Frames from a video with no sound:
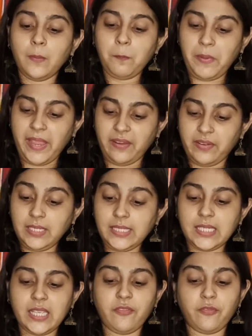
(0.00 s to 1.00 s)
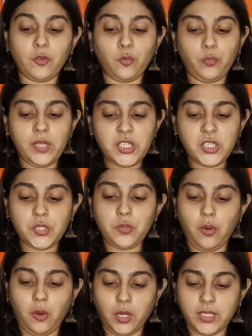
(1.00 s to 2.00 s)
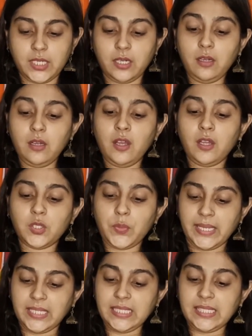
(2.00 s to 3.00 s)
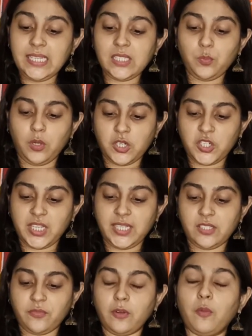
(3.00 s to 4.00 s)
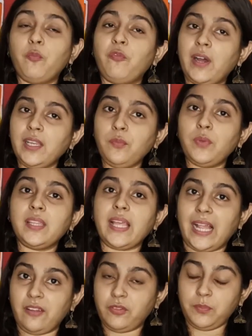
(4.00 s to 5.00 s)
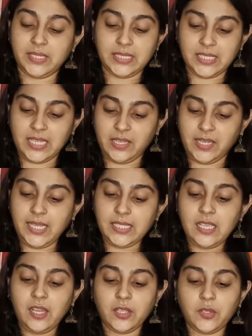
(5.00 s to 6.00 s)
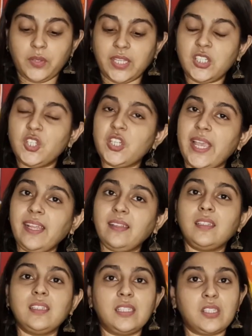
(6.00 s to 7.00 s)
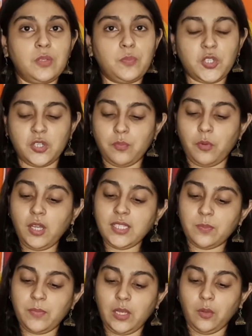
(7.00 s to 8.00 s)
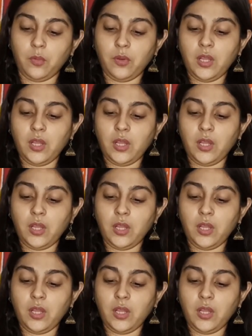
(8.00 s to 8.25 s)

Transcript: Parents, if you wish to order 26 worksheets from Fun with Alphabet series, you can check the description box below